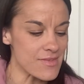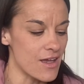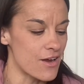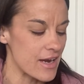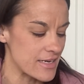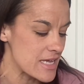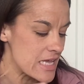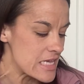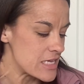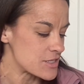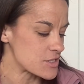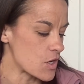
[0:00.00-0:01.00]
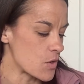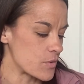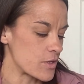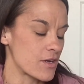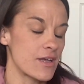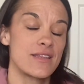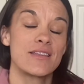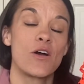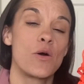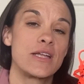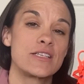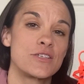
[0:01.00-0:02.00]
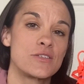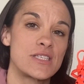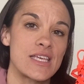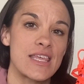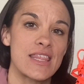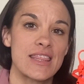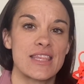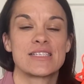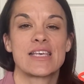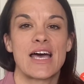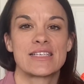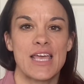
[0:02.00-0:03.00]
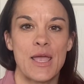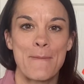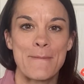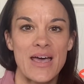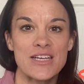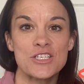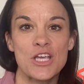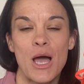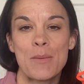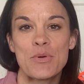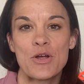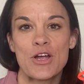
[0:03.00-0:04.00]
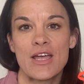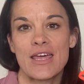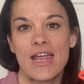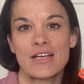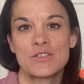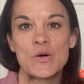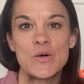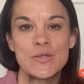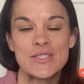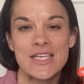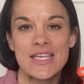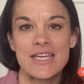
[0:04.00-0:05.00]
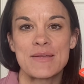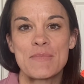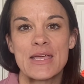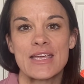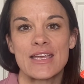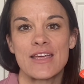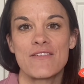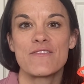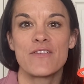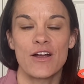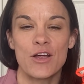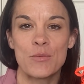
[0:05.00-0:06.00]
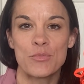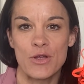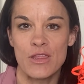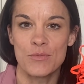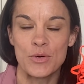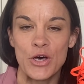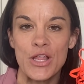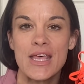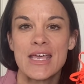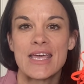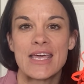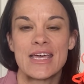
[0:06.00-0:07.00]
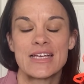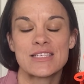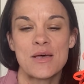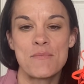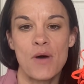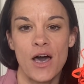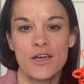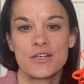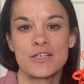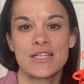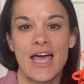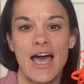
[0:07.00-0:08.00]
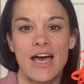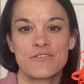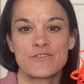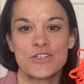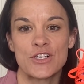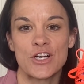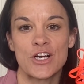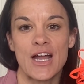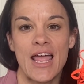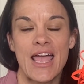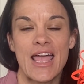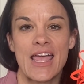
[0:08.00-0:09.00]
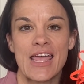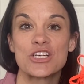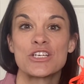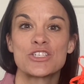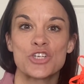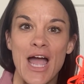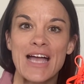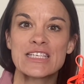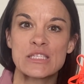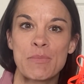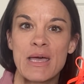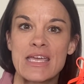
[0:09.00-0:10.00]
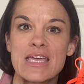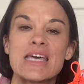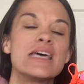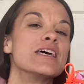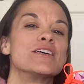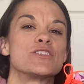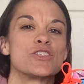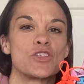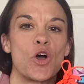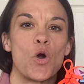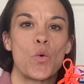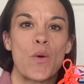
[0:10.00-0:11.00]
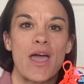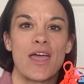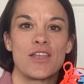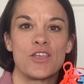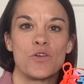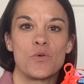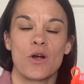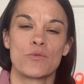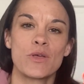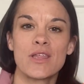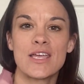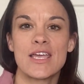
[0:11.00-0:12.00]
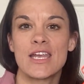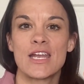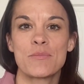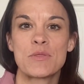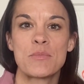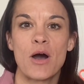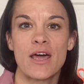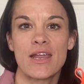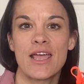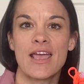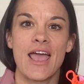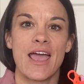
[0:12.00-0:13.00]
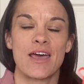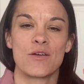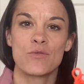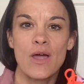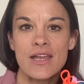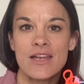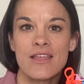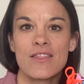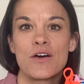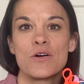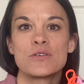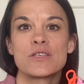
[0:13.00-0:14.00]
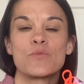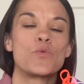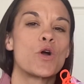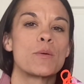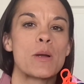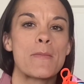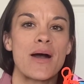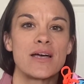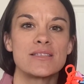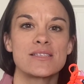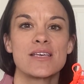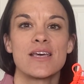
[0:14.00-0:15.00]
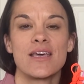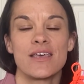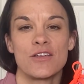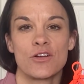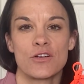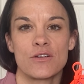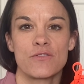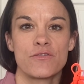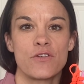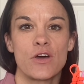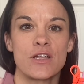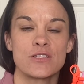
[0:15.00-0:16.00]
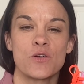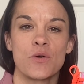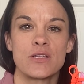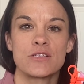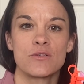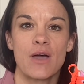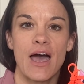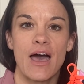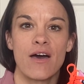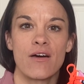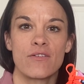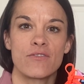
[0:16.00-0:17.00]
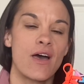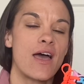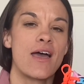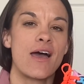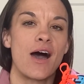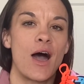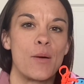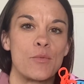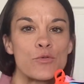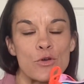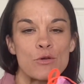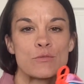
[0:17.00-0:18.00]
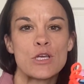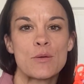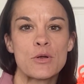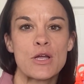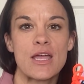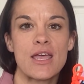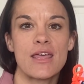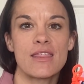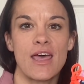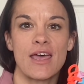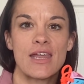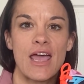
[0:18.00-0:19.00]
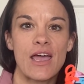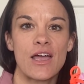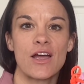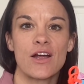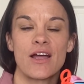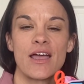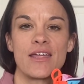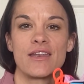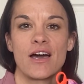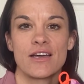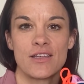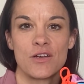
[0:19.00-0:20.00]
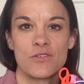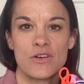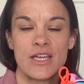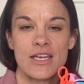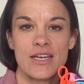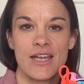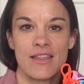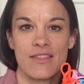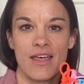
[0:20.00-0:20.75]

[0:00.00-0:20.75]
All right, so you're going to see that this has a mesh upper. It has holes in it, making it very breathable. It's modeled after a track spike. So when you are really heating up the body and running in those warmer months, your foot is going to have room to breathe and air and not get overheated, and